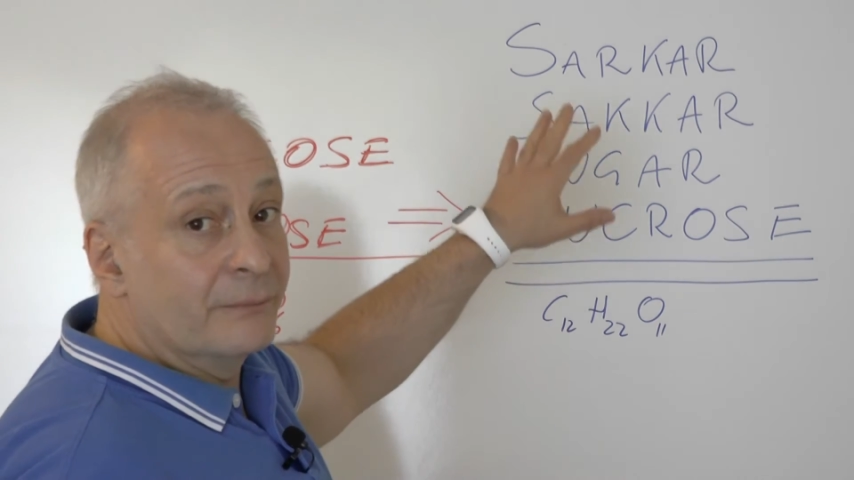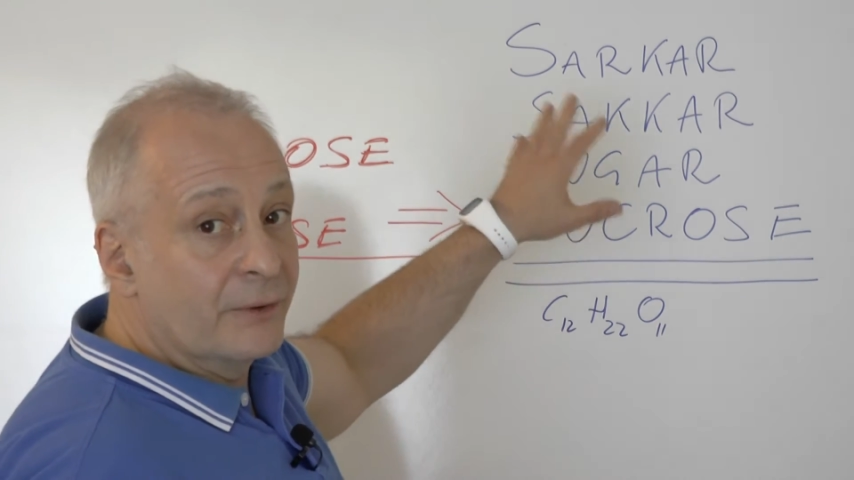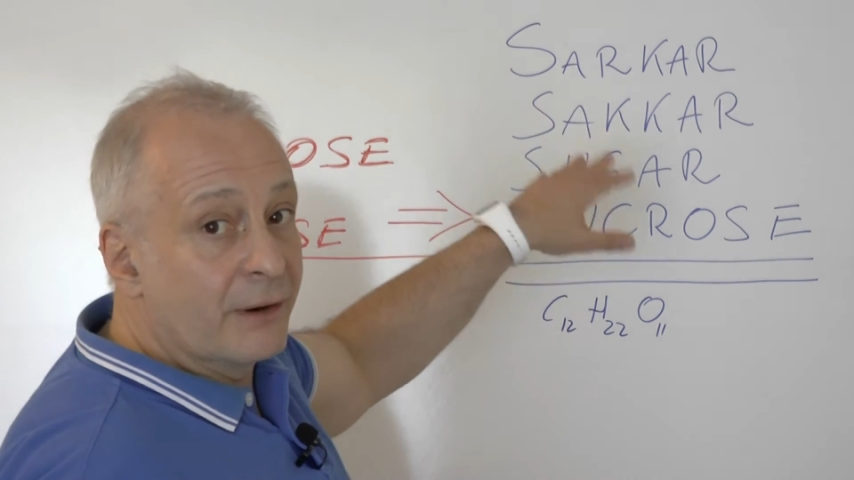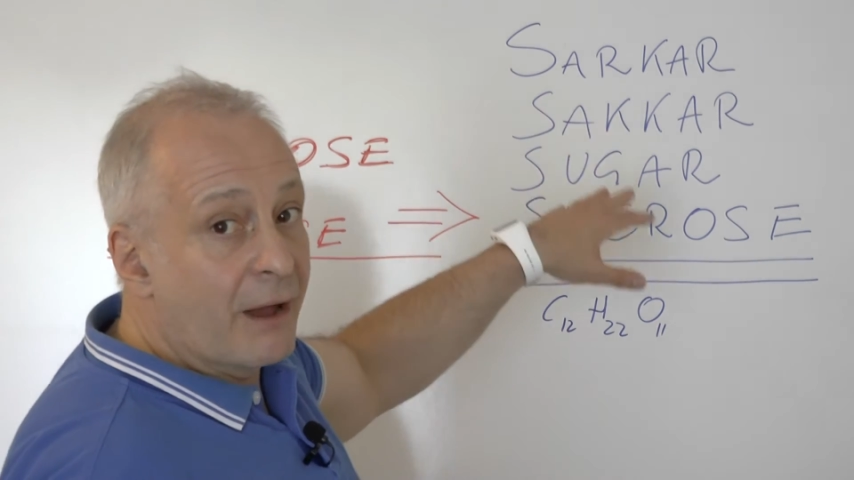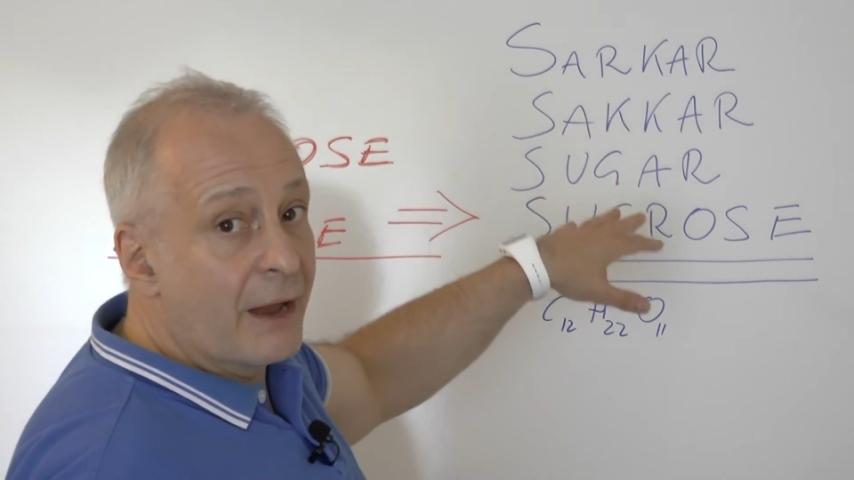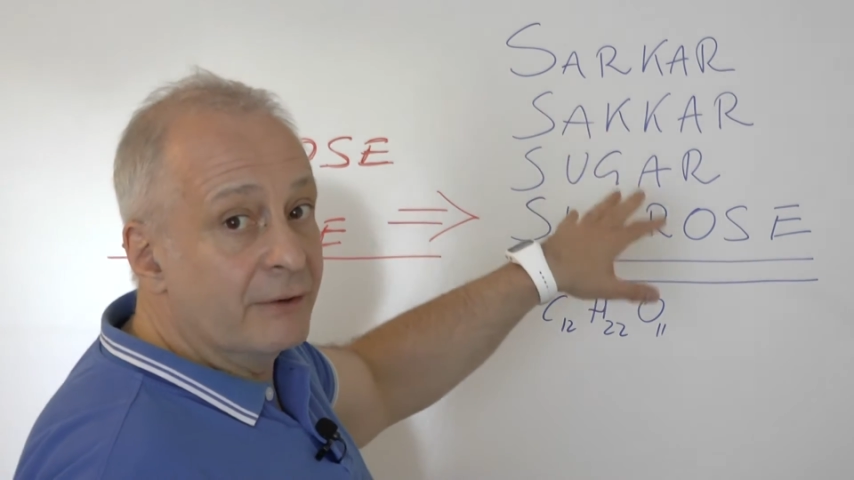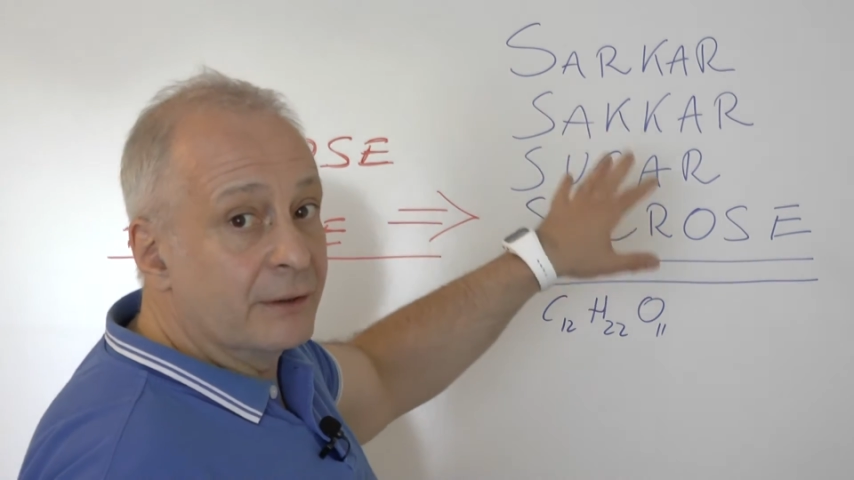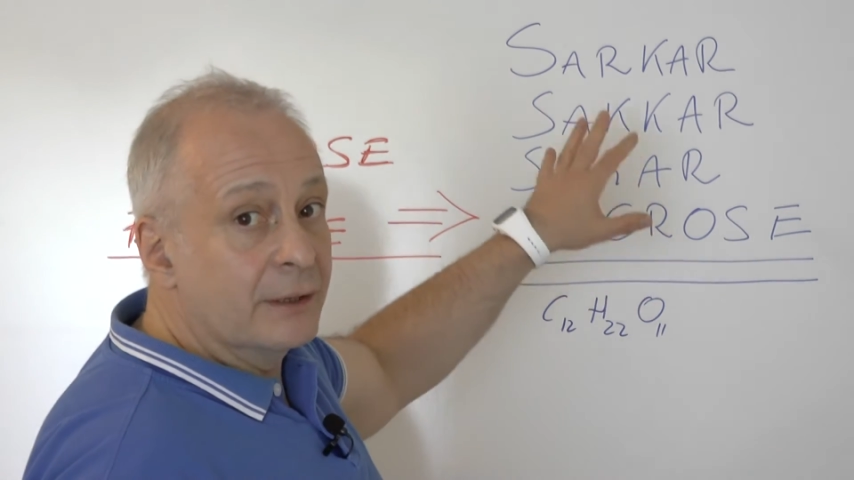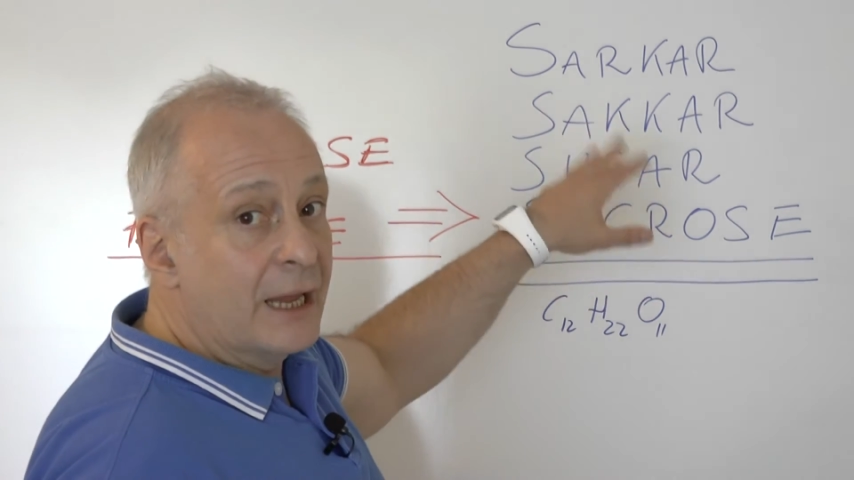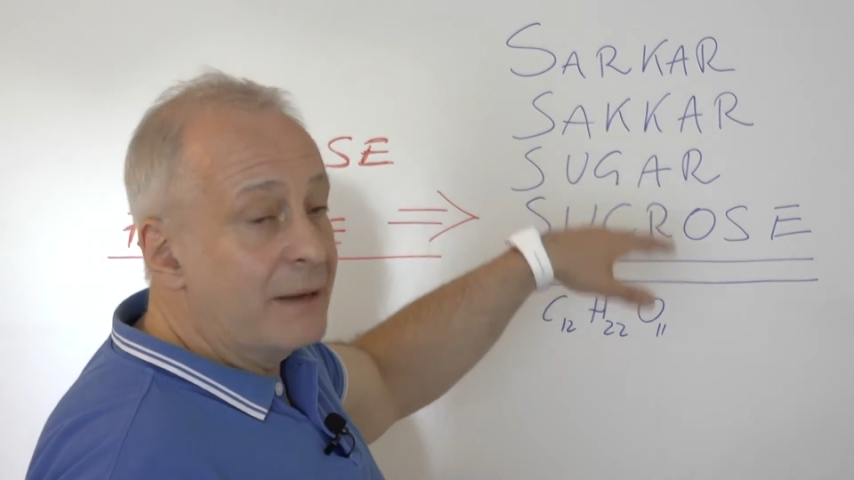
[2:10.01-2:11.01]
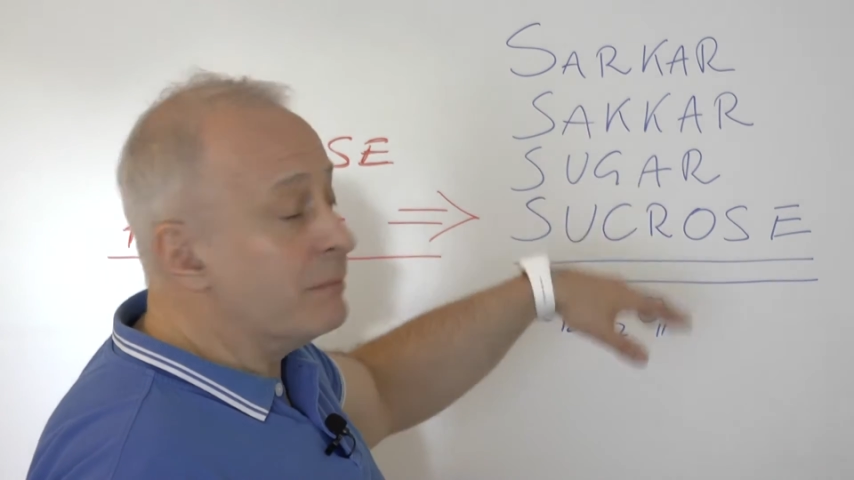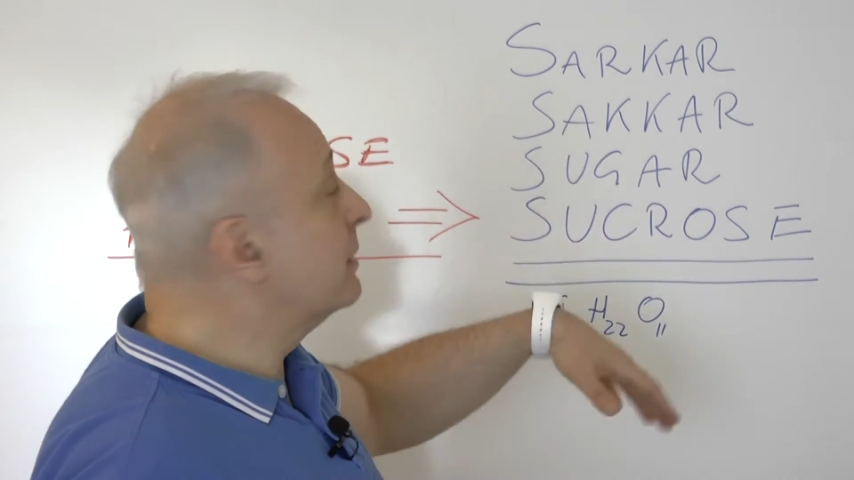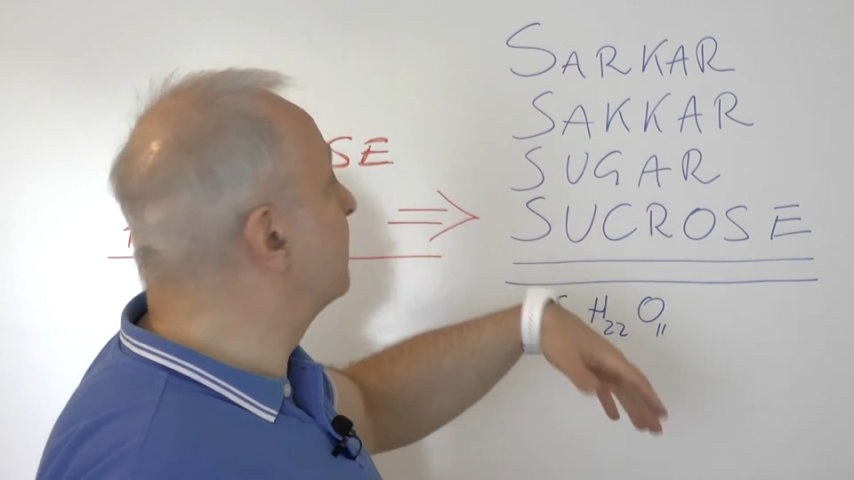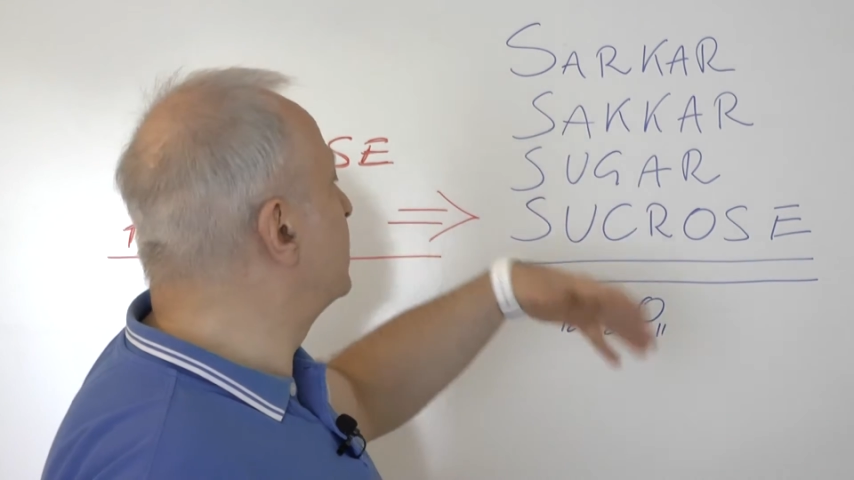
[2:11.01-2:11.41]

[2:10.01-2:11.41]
derived names: